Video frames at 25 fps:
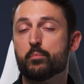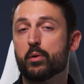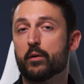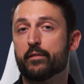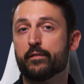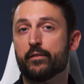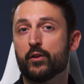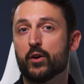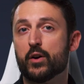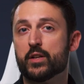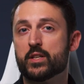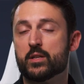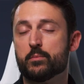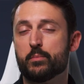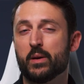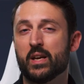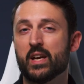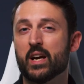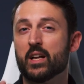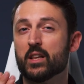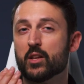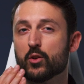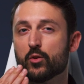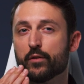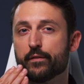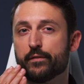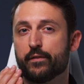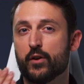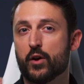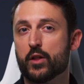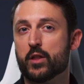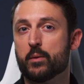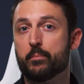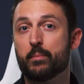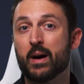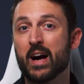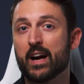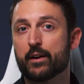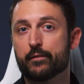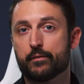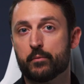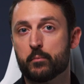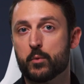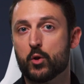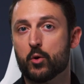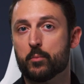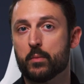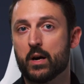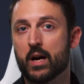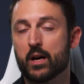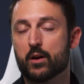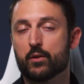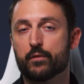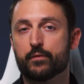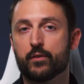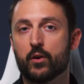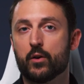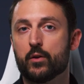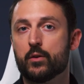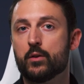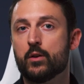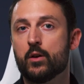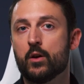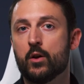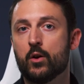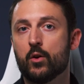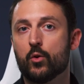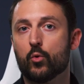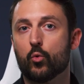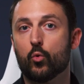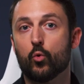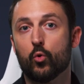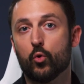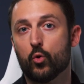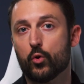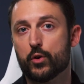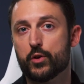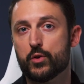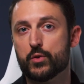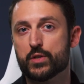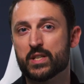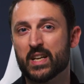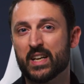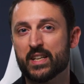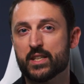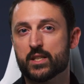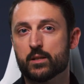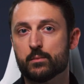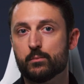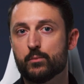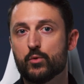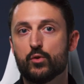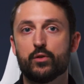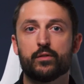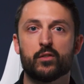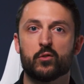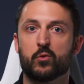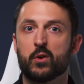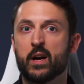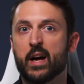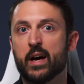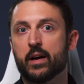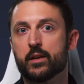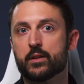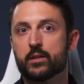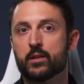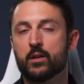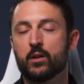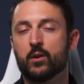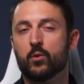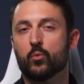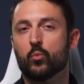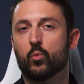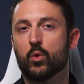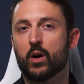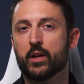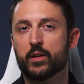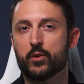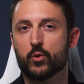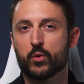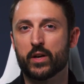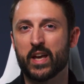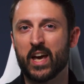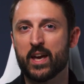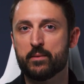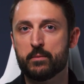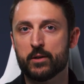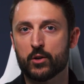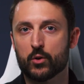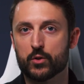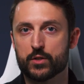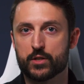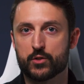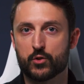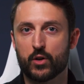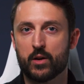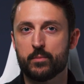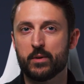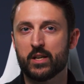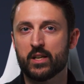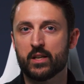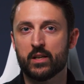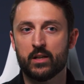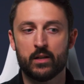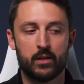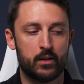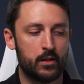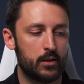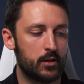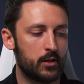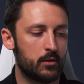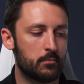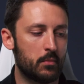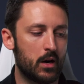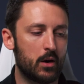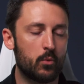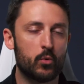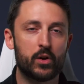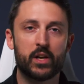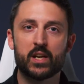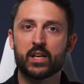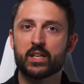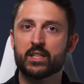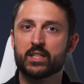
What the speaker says: you prefer to be a little further back from your microphone, or you tend to move around while you're gaming or streaming, you might want to